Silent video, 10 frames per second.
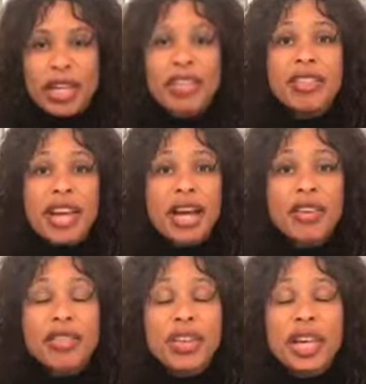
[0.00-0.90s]
The
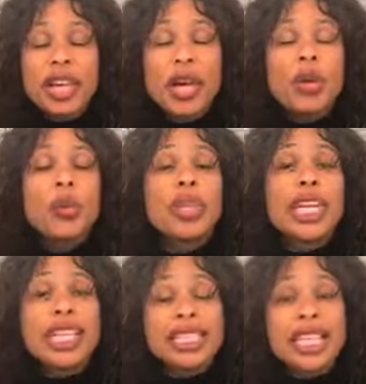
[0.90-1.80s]
other thing
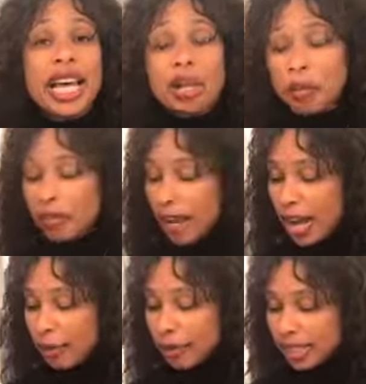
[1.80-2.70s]
with insoluble
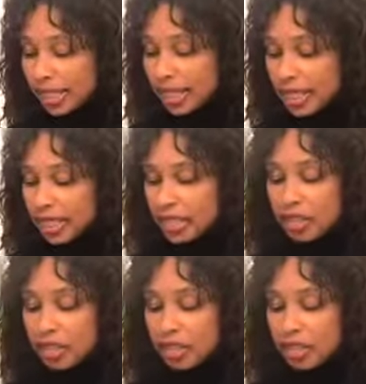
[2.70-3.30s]
fiber is look at this